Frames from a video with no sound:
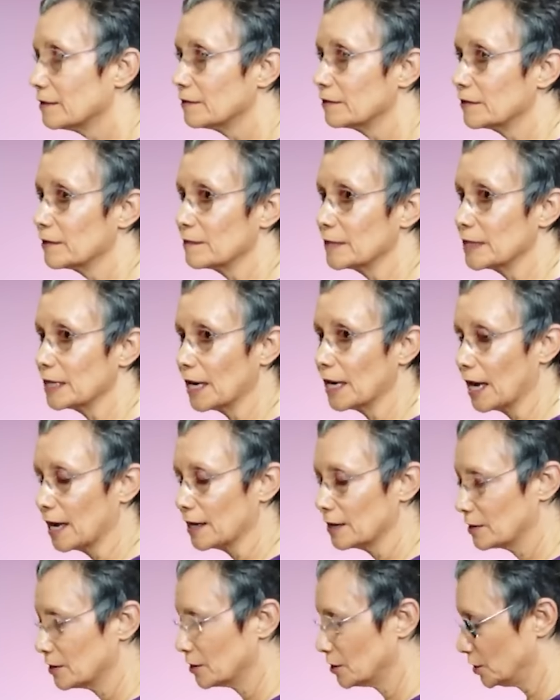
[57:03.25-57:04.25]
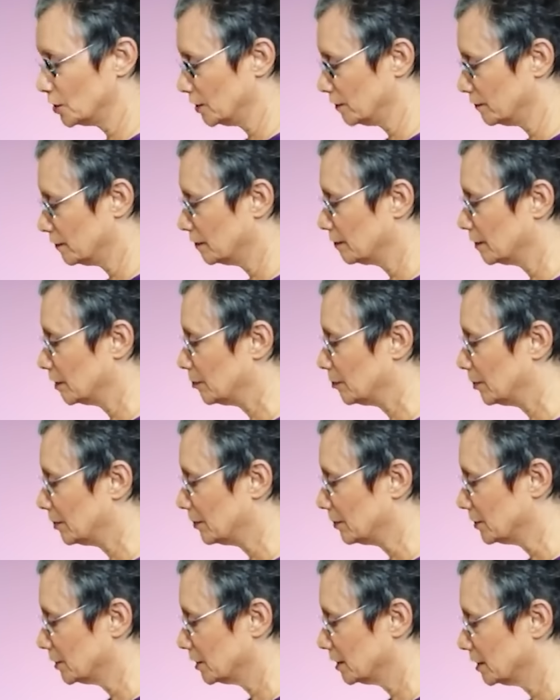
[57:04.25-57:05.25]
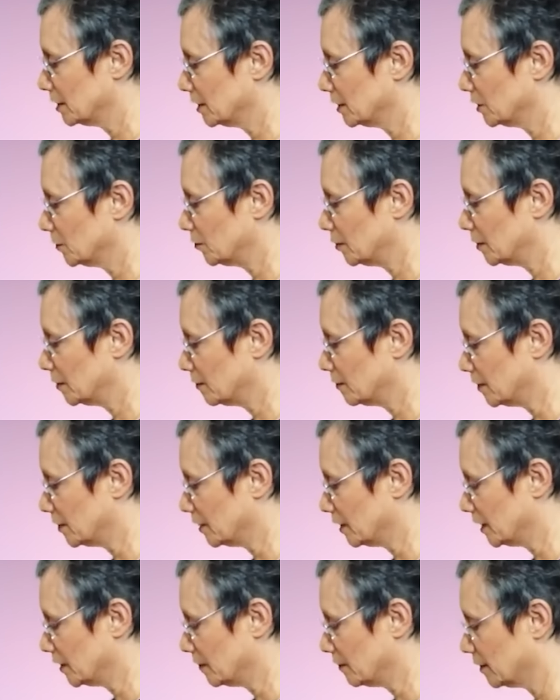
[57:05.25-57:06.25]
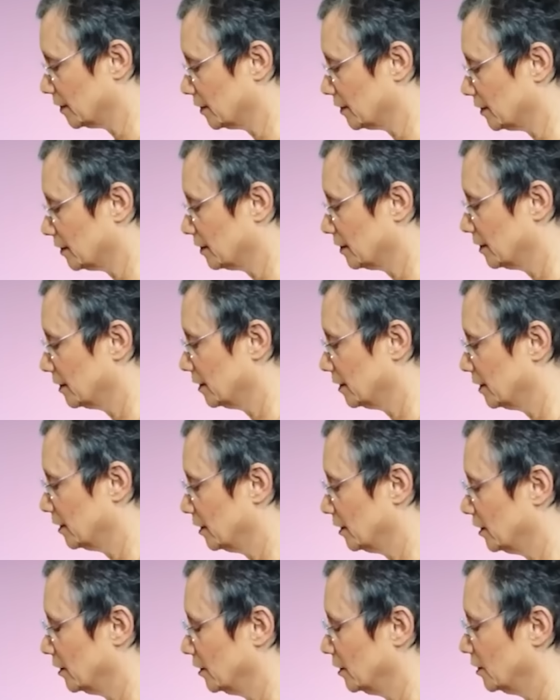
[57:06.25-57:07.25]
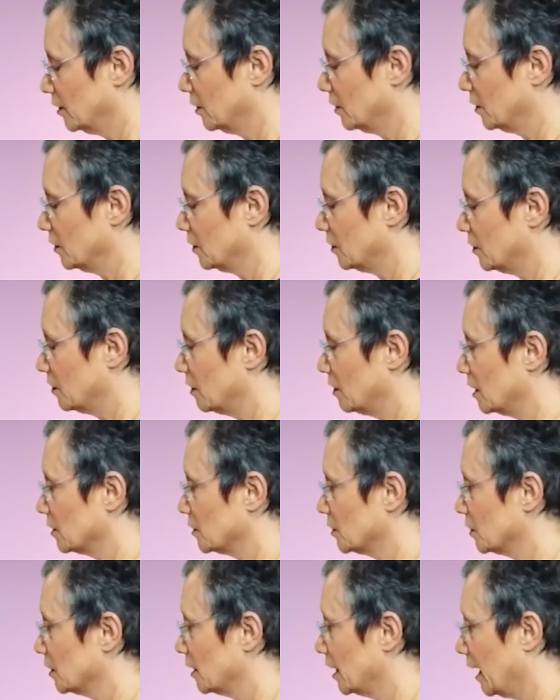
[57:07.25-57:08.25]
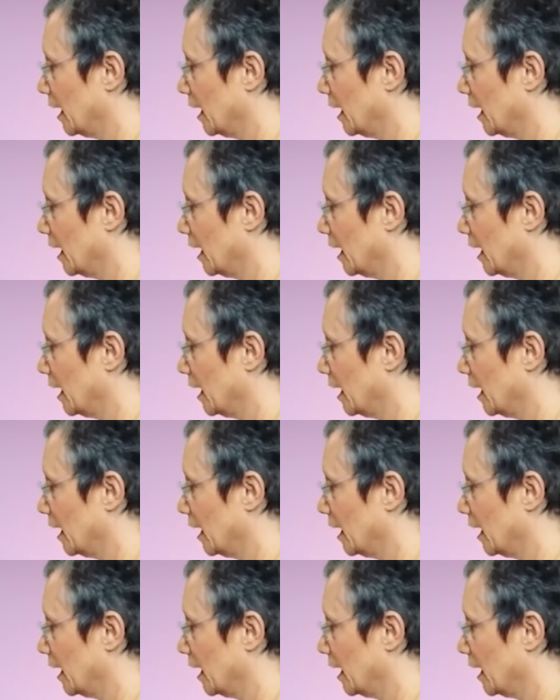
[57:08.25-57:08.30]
from the energy from the person that you've been working with, cross your